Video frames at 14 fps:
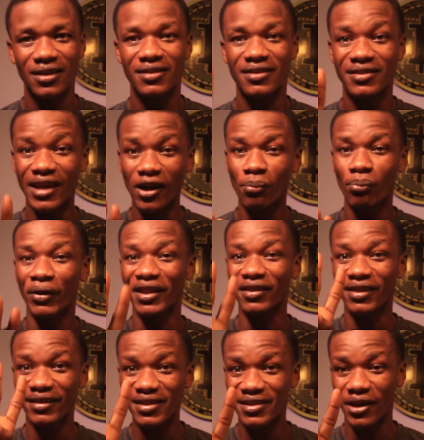
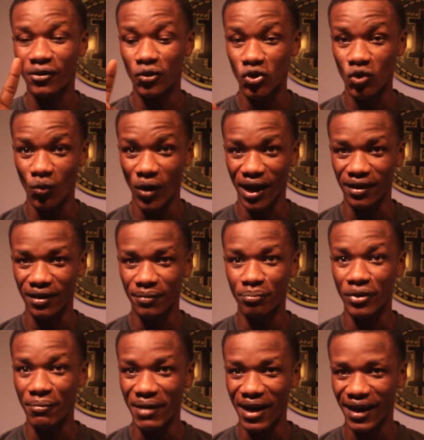0.301
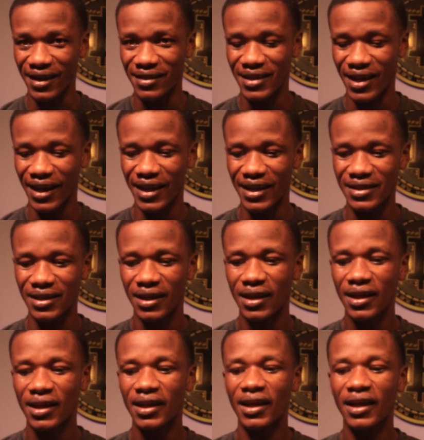pre-market, and
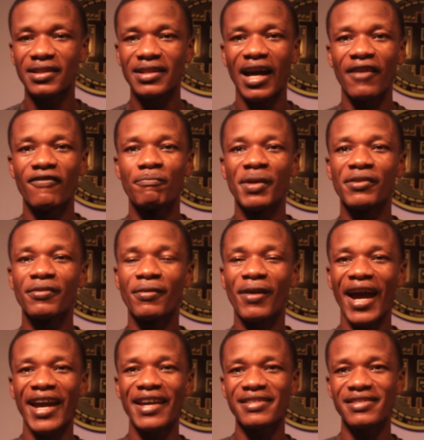it have been
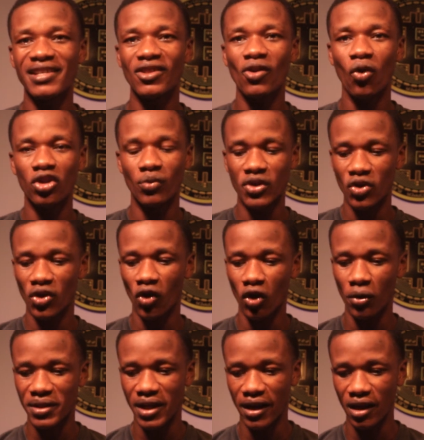rising all the way to the
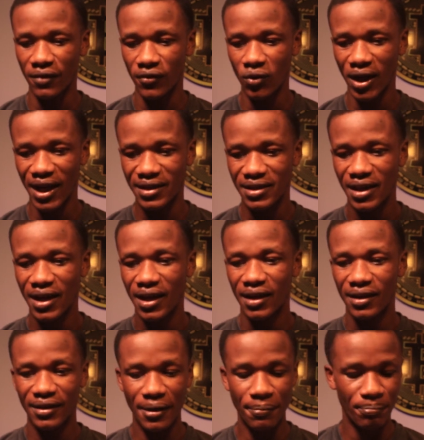upside. If you look at
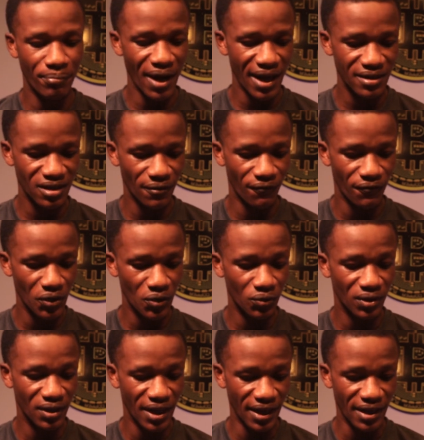the past few
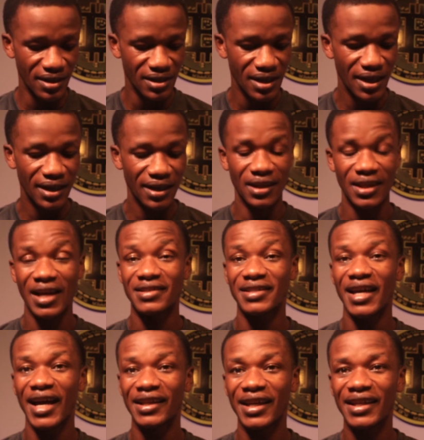days, it has
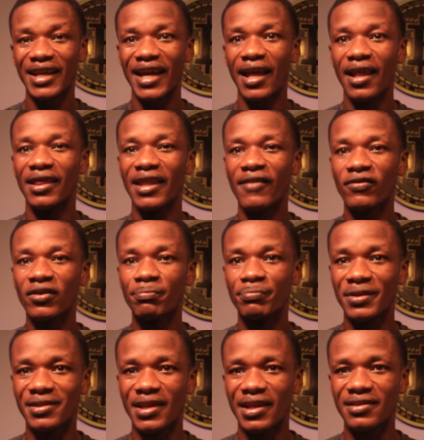added
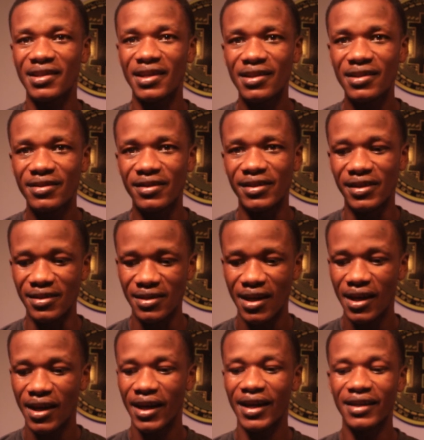11% increase.
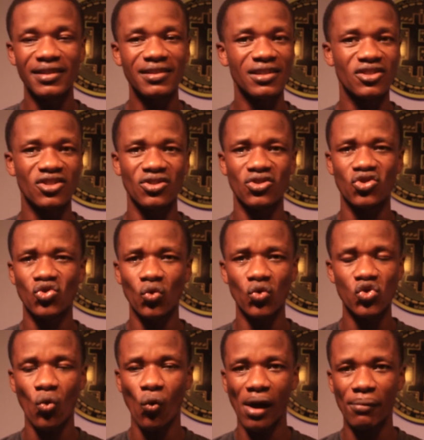And this is
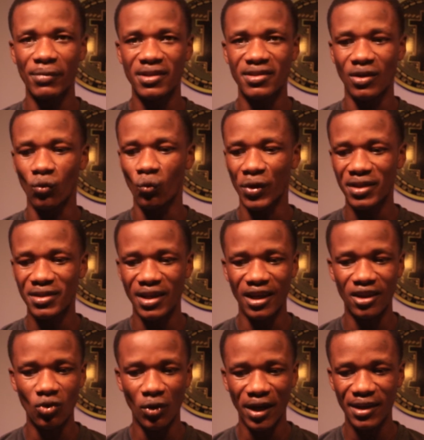so amazing with
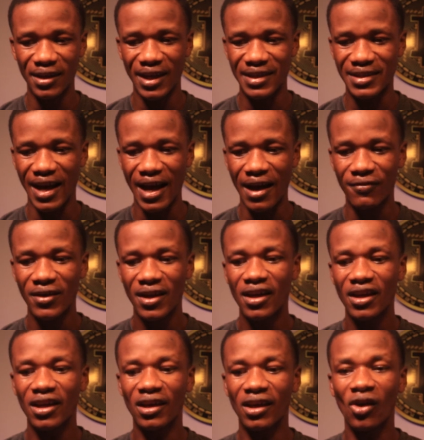a token that have
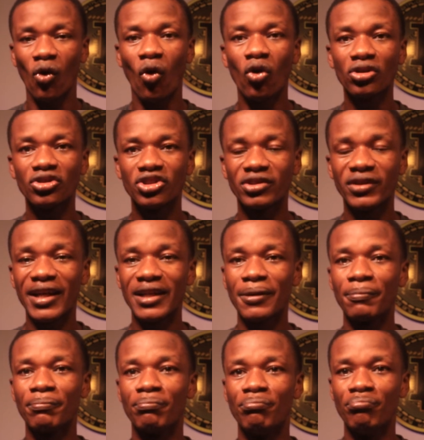100
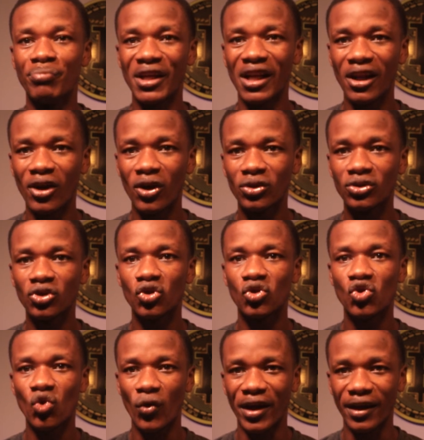billion
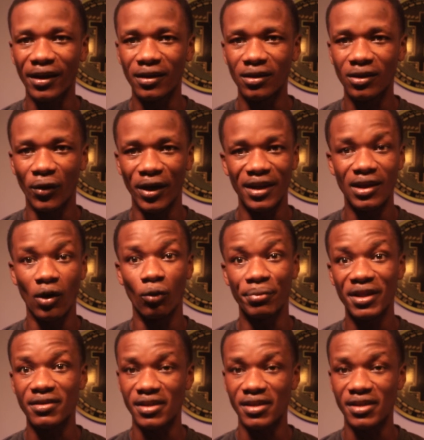token, okay, that will be in